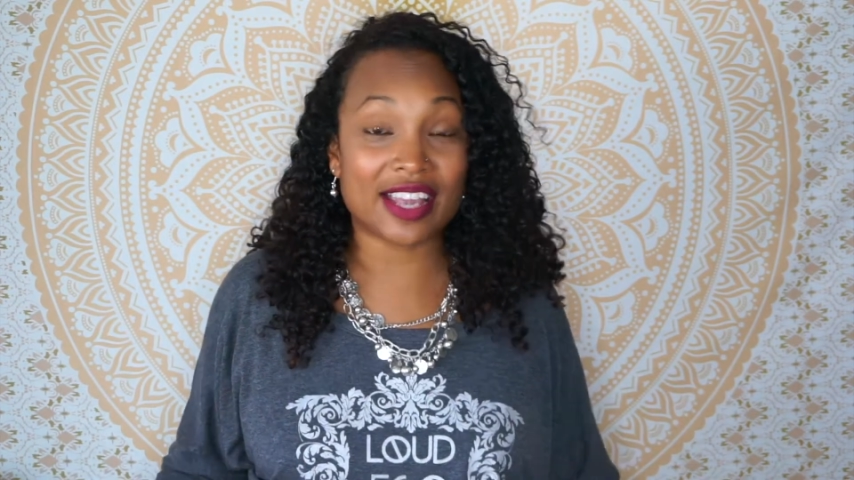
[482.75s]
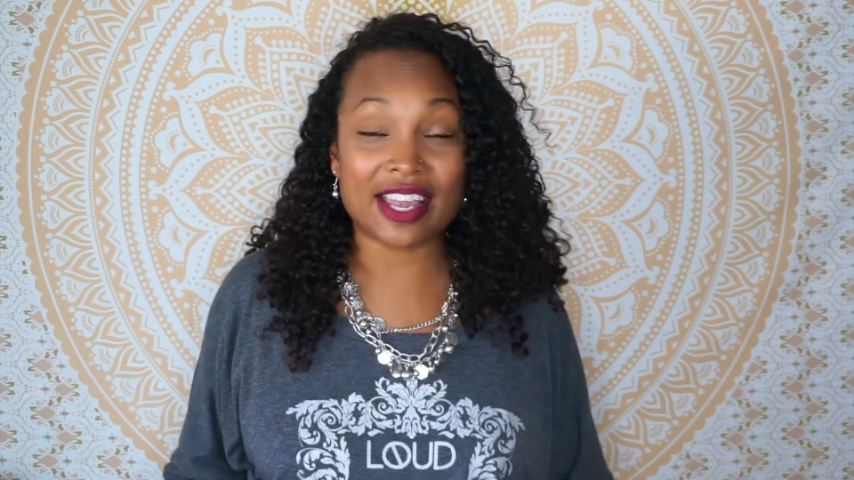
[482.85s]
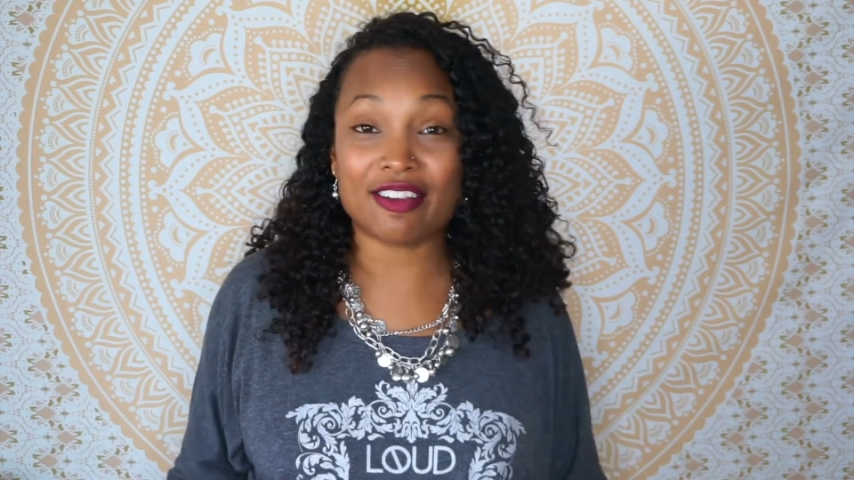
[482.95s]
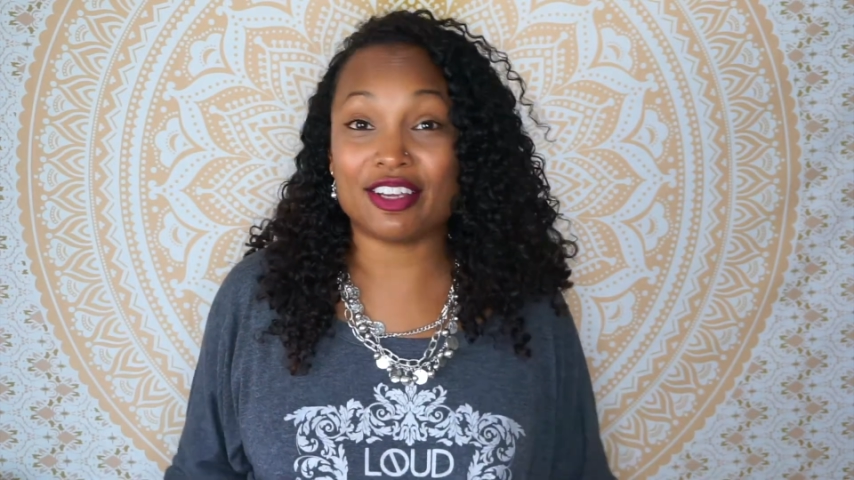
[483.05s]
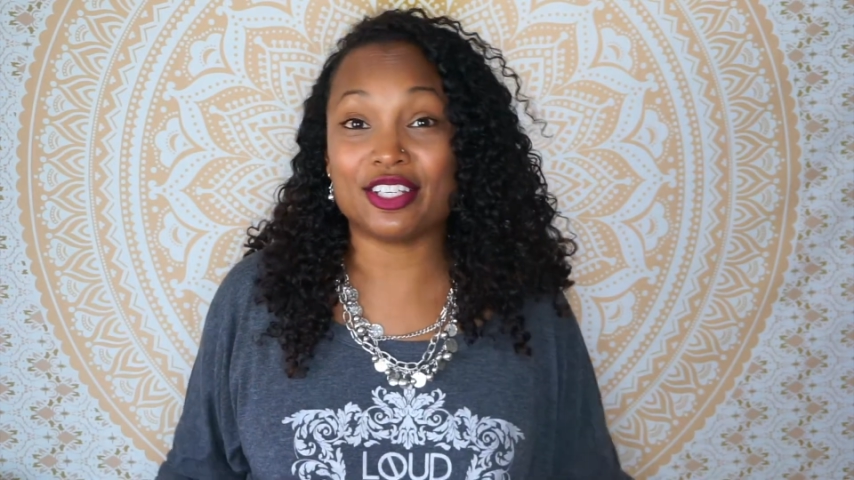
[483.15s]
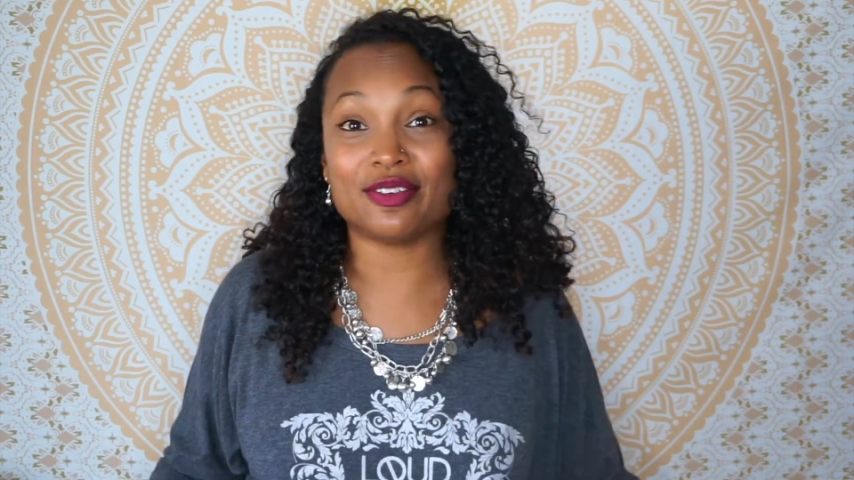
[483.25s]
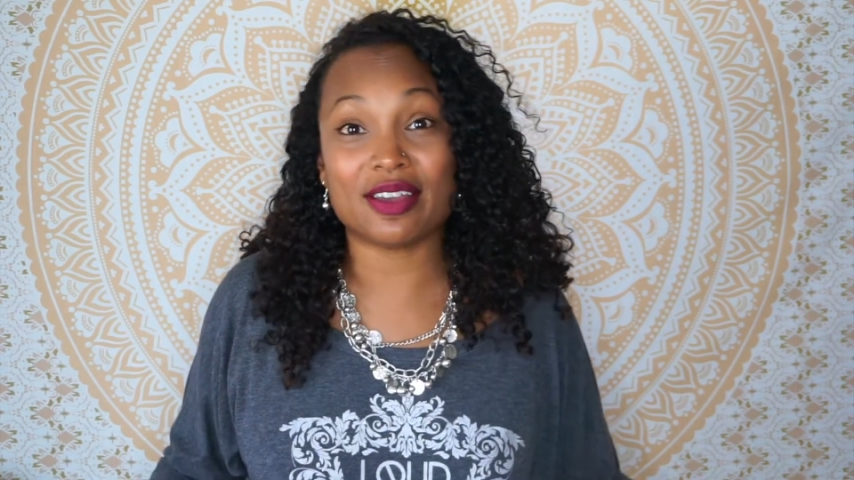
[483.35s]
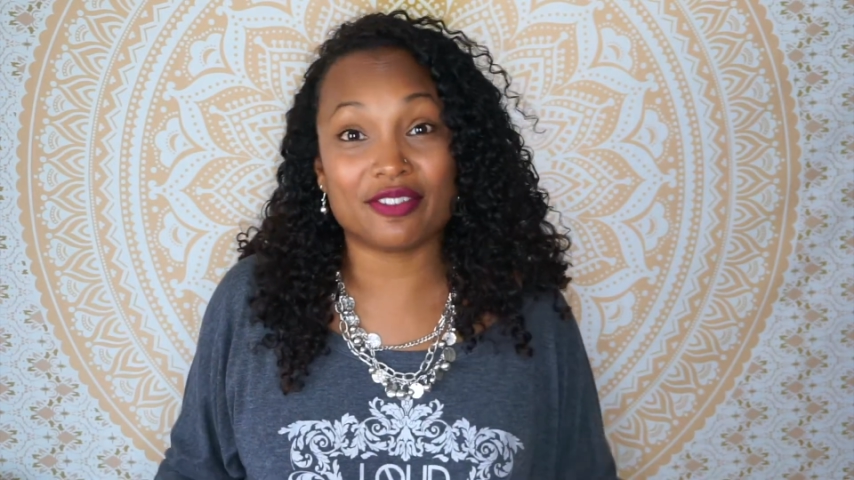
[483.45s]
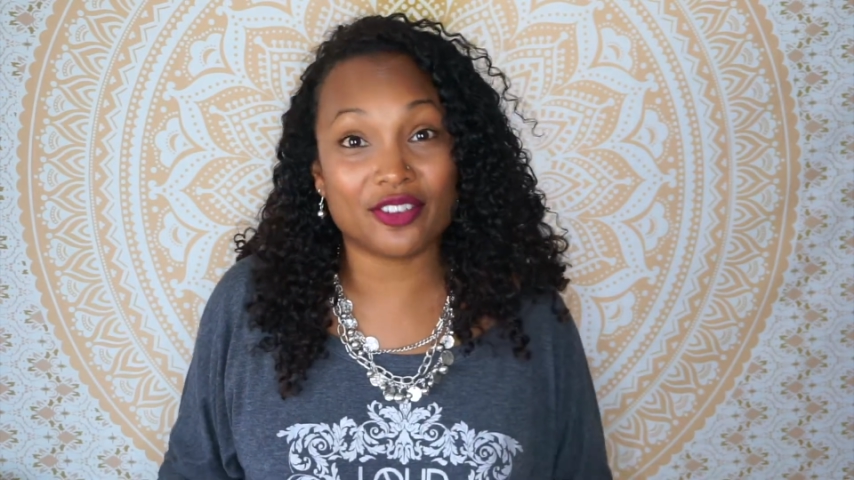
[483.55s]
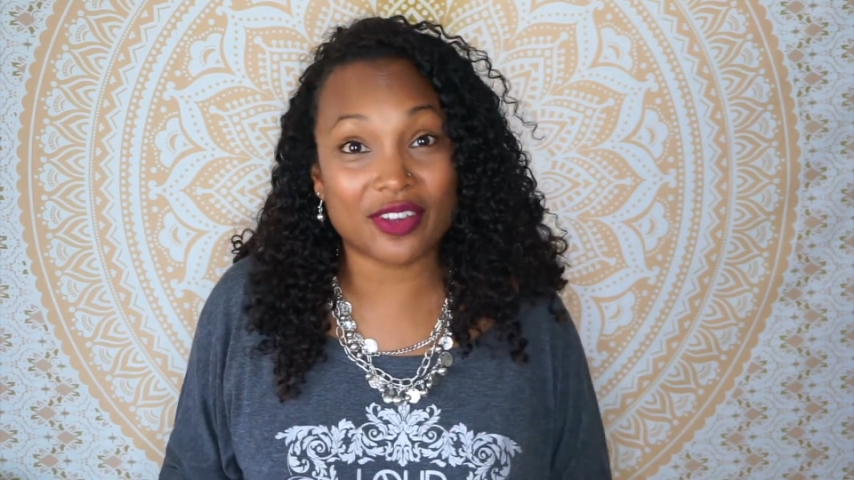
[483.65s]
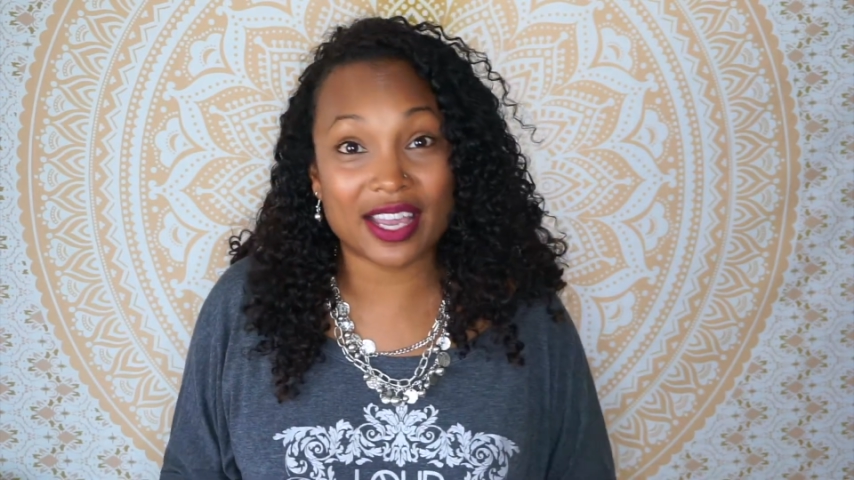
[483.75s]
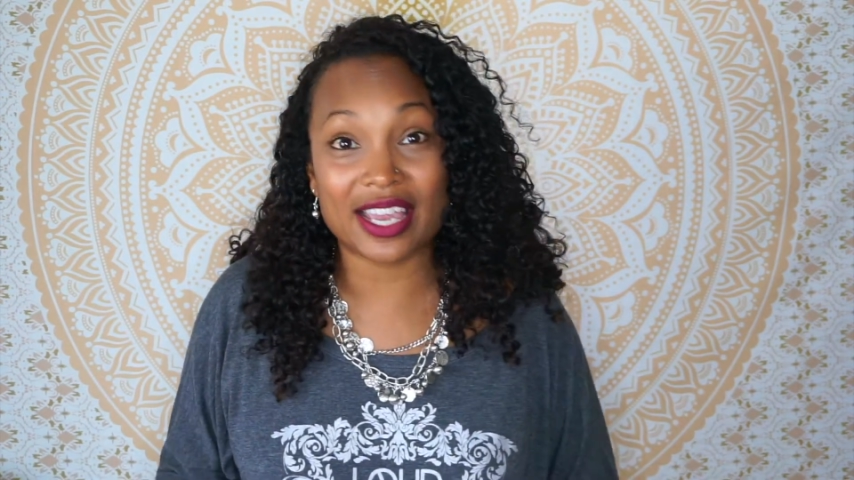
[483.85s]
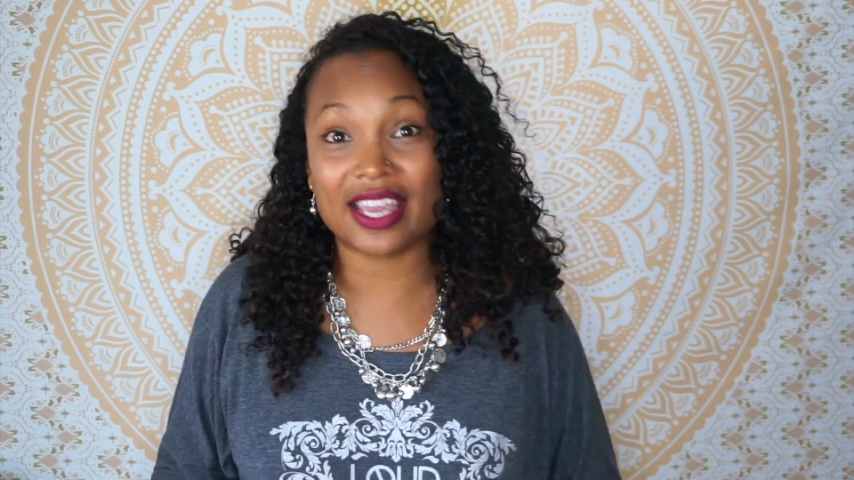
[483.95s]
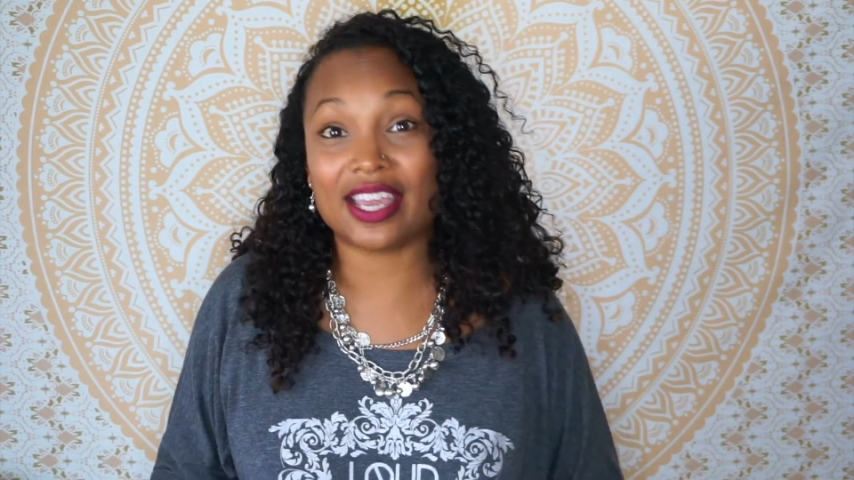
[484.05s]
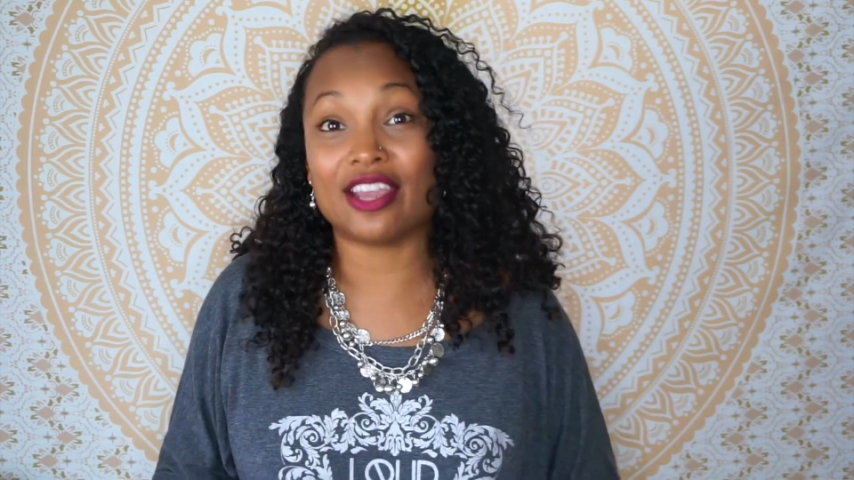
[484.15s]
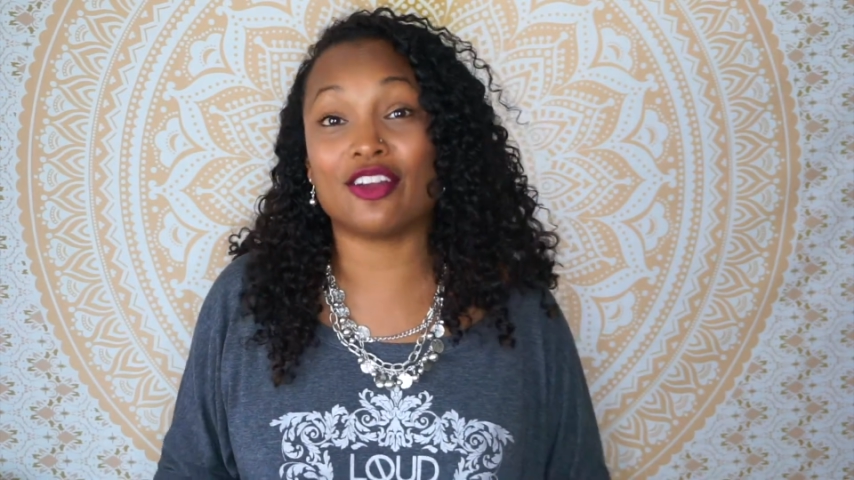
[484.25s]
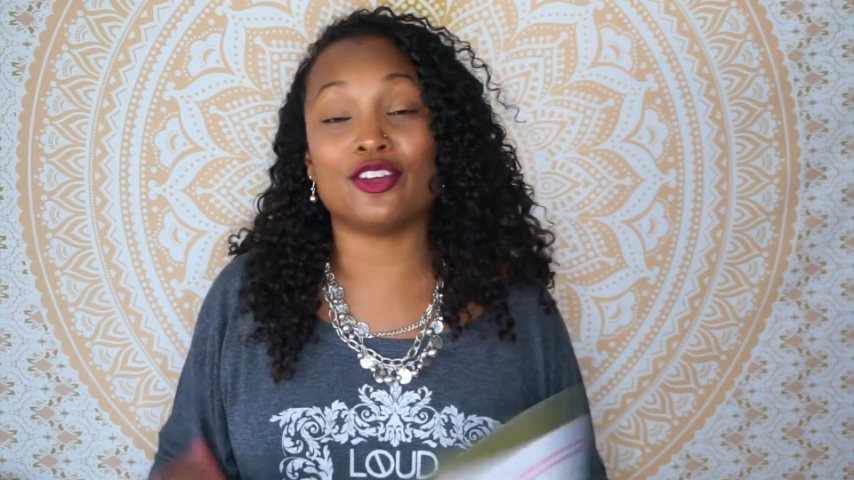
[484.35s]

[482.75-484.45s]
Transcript: hair and you have gray hair,